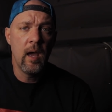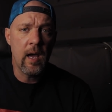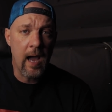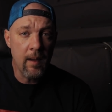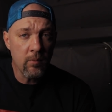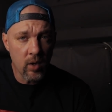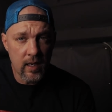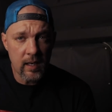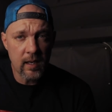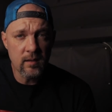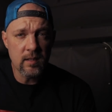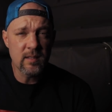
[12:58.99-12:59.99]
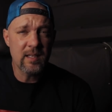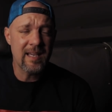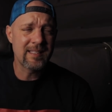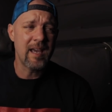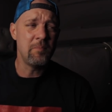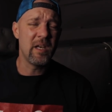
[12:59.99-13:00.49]
I'm looking at this
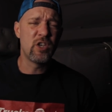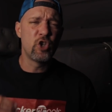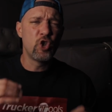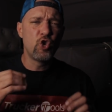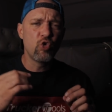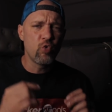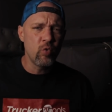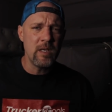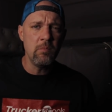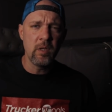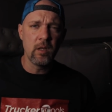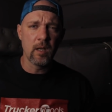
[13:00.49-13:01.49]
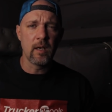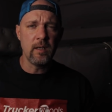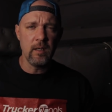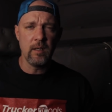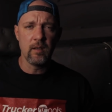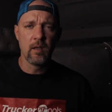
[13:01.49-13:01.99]
as I'm extremely
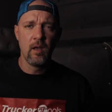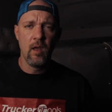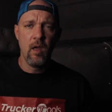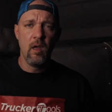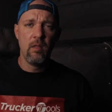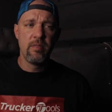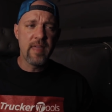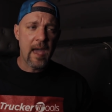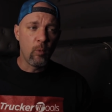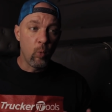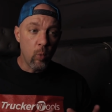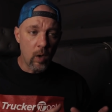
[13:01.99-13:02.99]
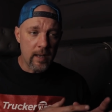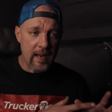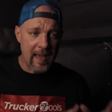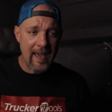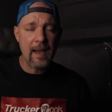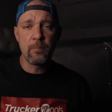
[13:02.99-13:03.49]
lucky that what
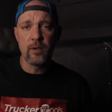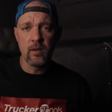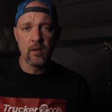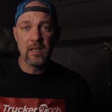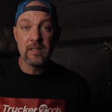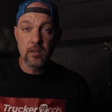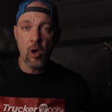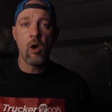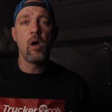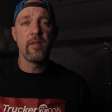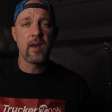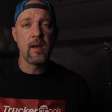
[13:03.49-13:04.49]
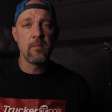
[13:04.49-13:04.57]
happened is all that